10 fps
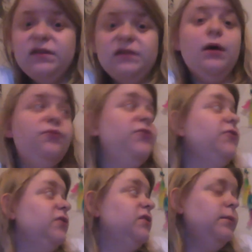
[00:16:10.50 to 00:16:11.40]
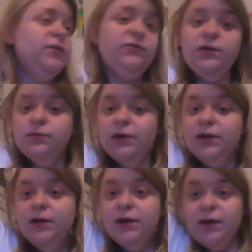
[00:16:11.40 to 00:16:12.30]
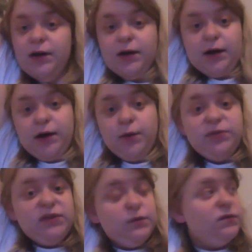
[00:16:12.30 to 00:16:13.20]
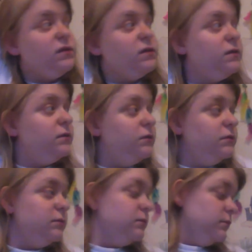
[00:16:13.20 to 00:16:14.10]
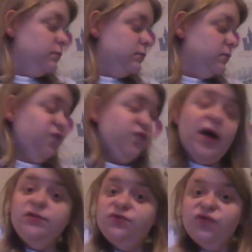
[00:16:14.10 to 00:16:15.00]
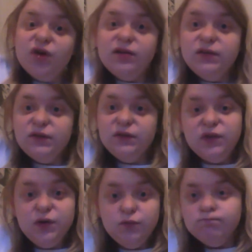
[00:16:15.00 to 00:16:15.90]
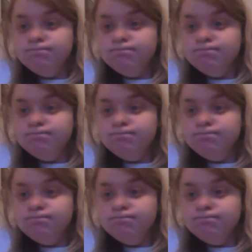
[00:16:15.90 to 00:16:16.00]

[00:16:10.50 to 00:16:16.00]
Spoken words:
this is helpful for some of you. I hope this was fun for others of you.